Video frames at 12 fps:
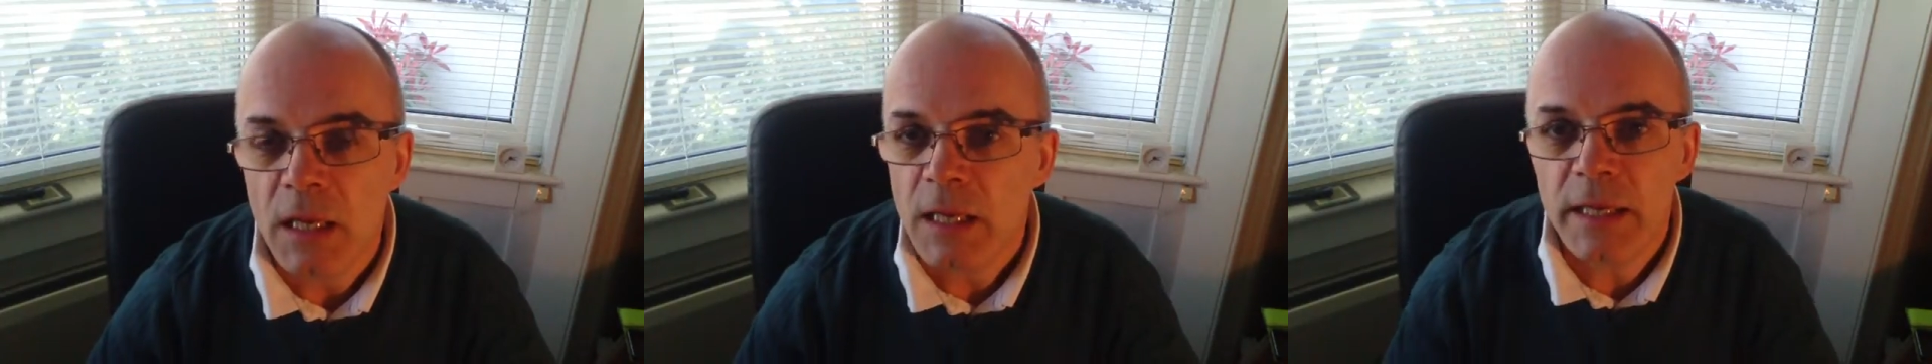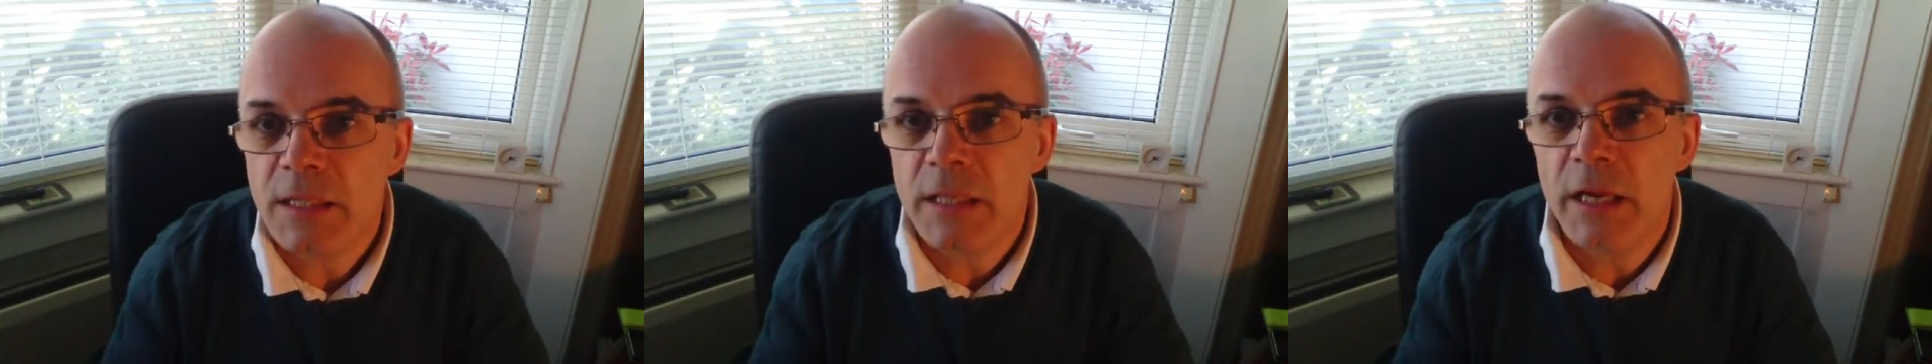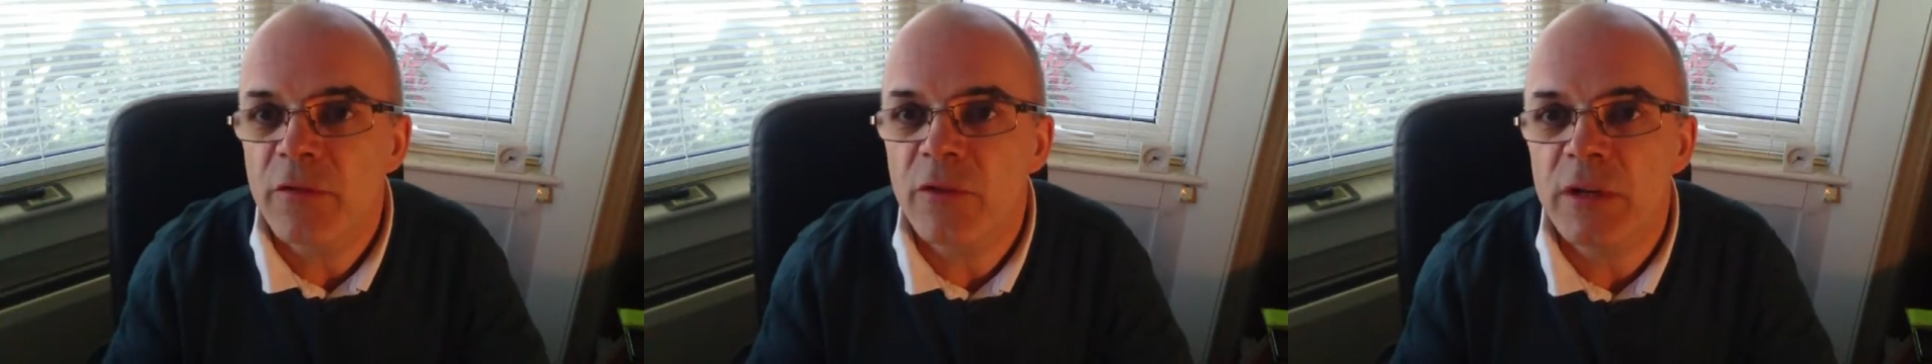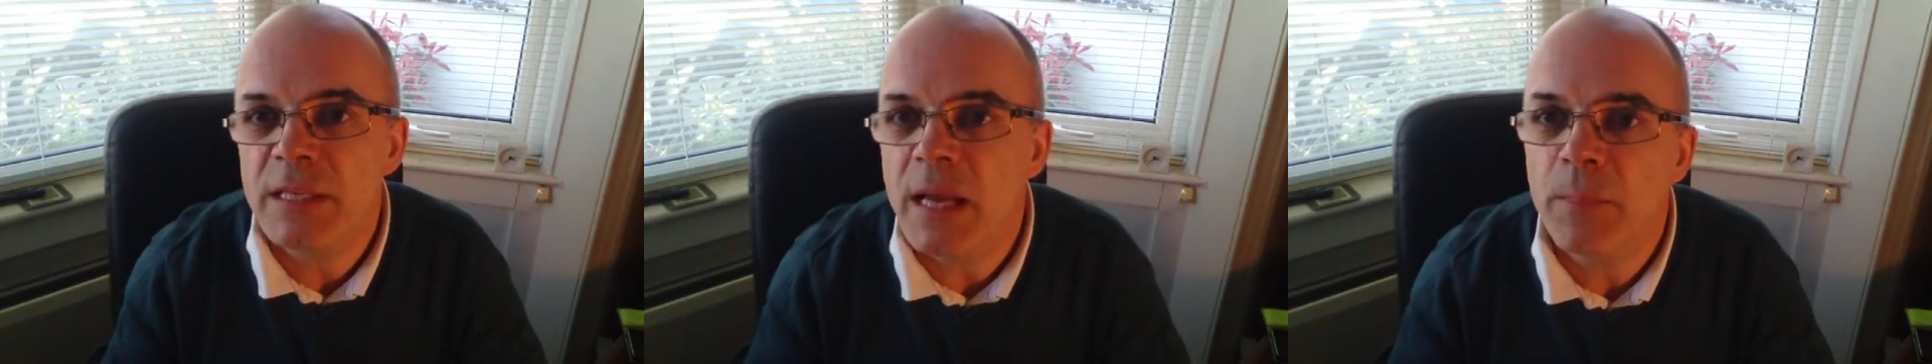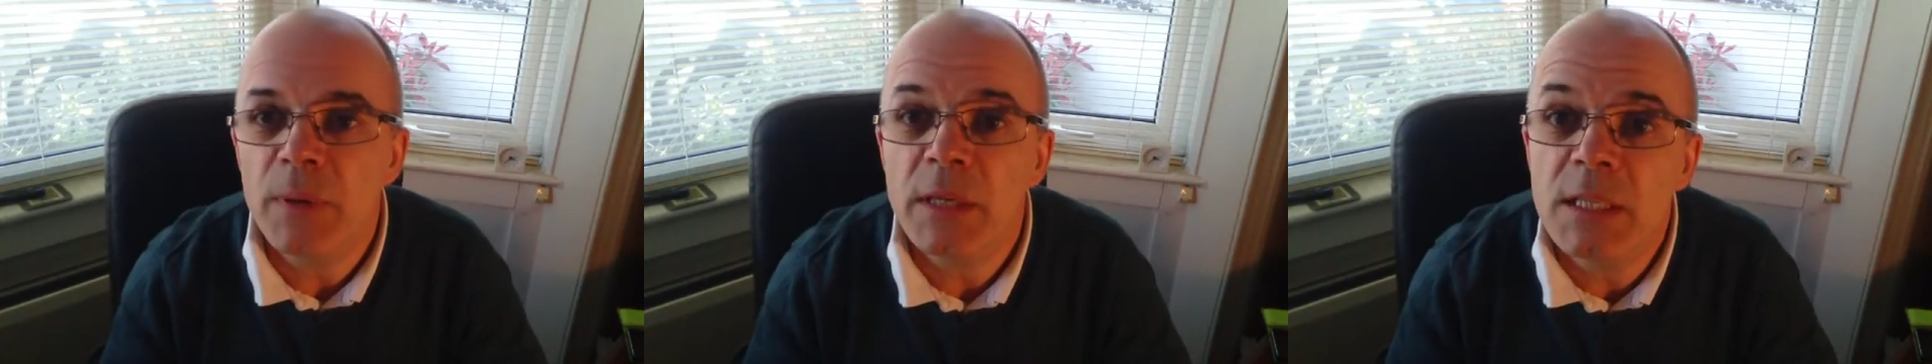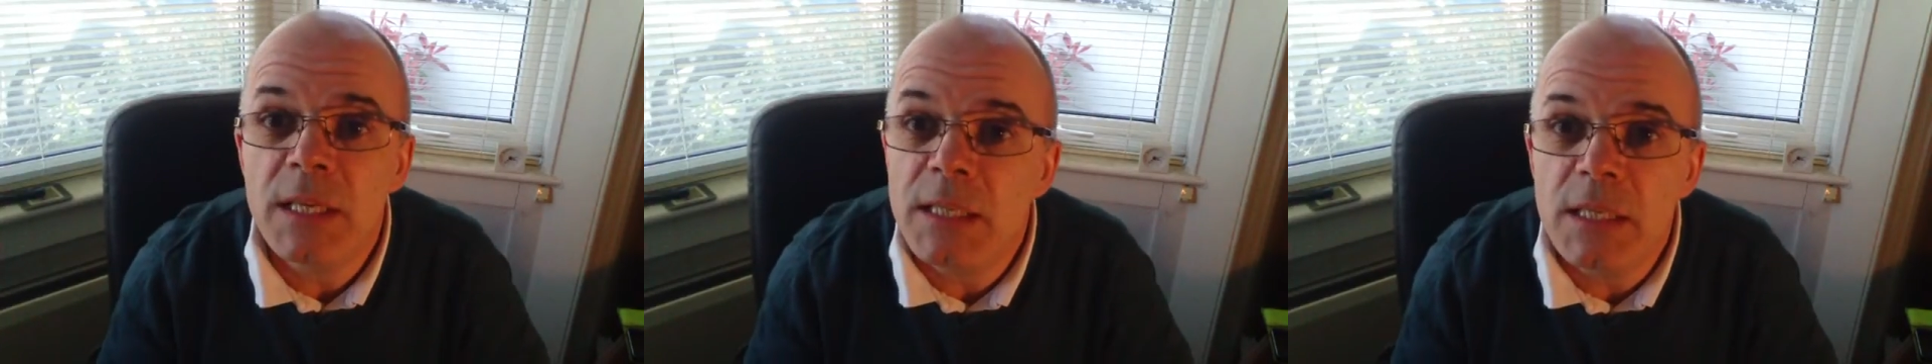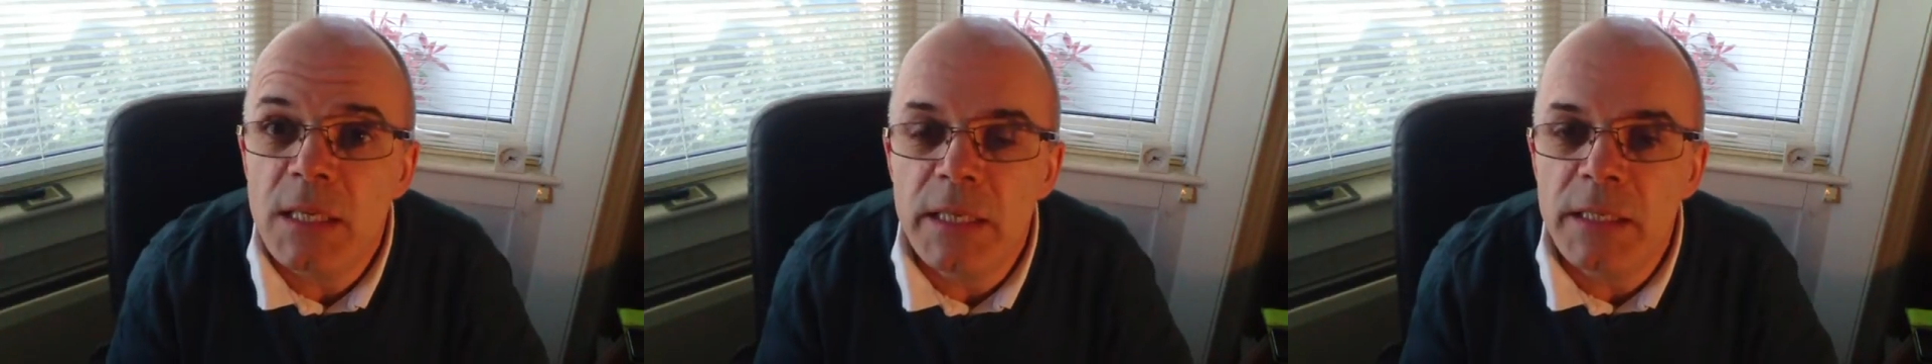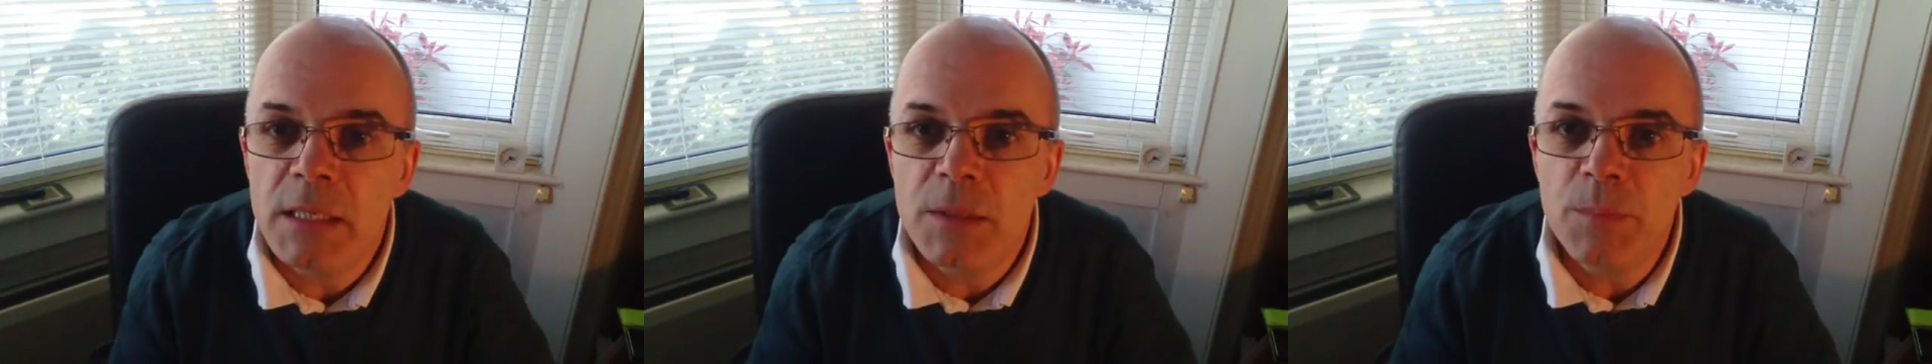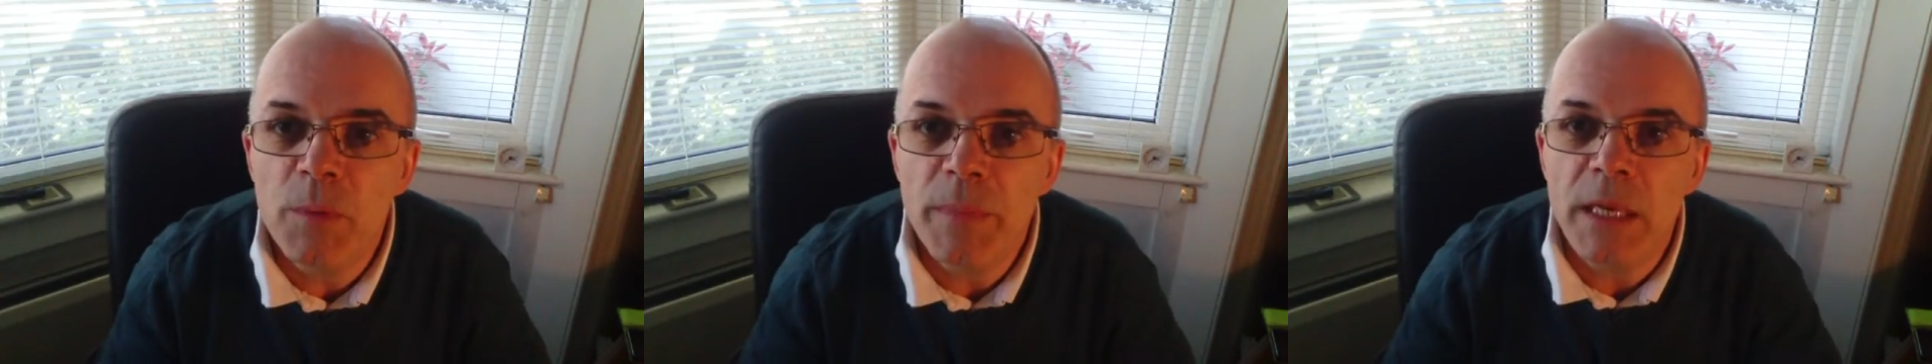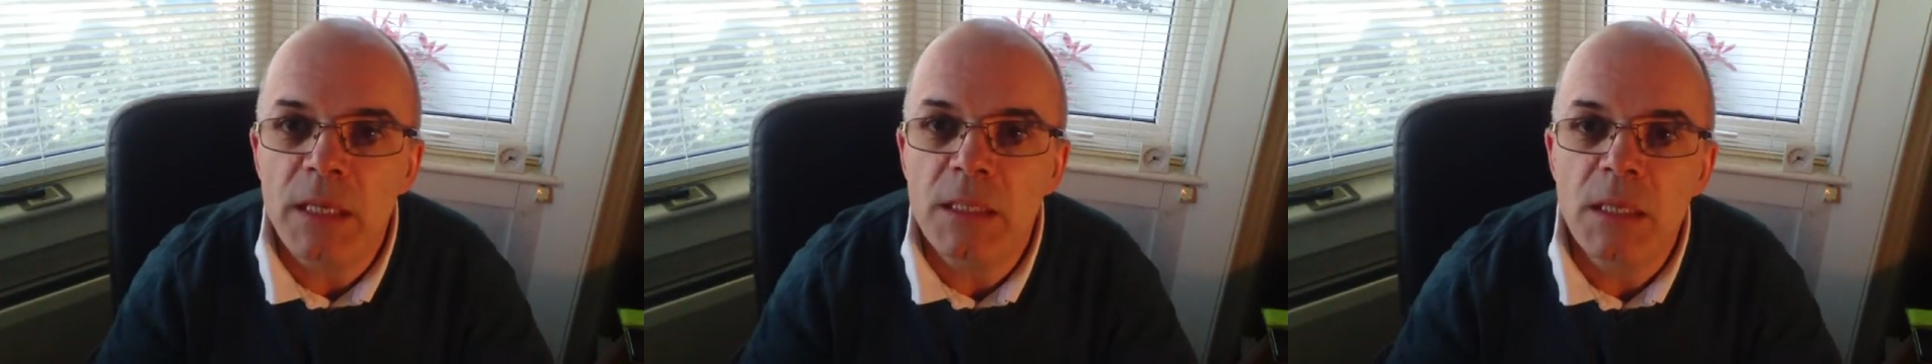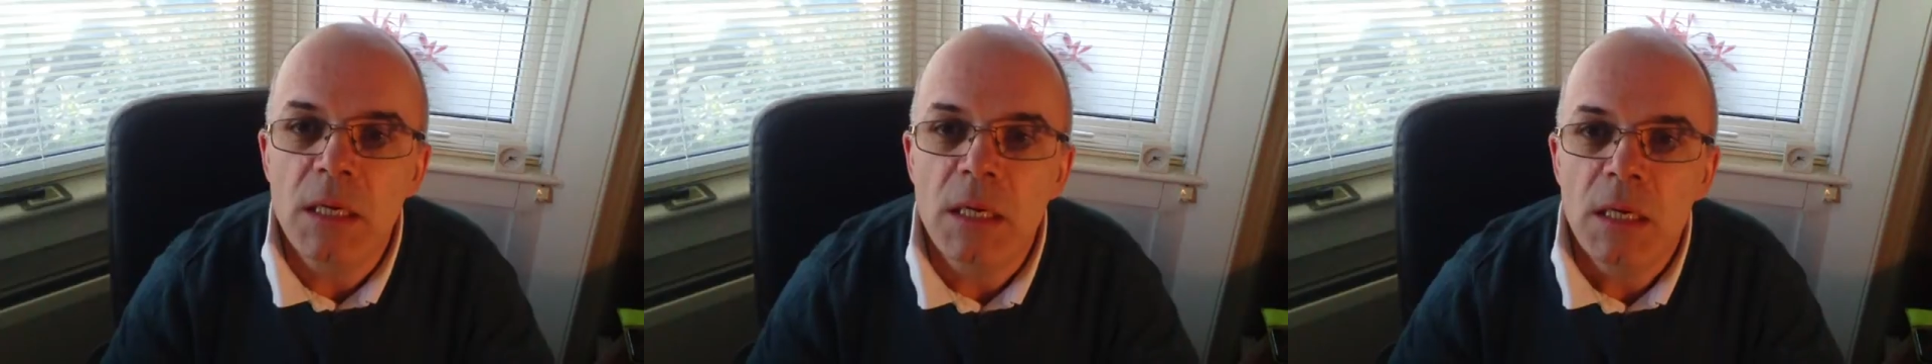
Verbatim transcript: let's say for example, is 60 litres per minute.